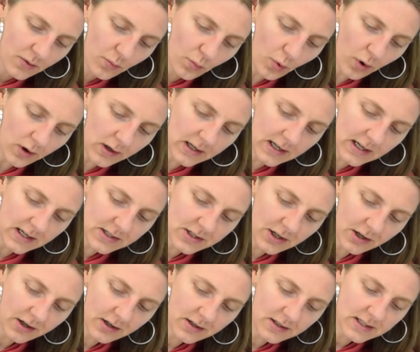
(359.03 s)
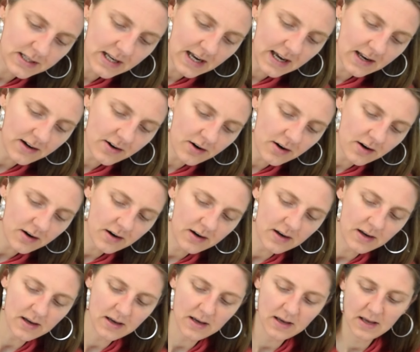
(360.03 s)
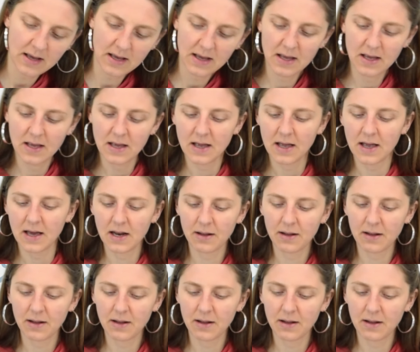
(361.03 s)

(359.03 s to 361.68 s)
1 liter container, and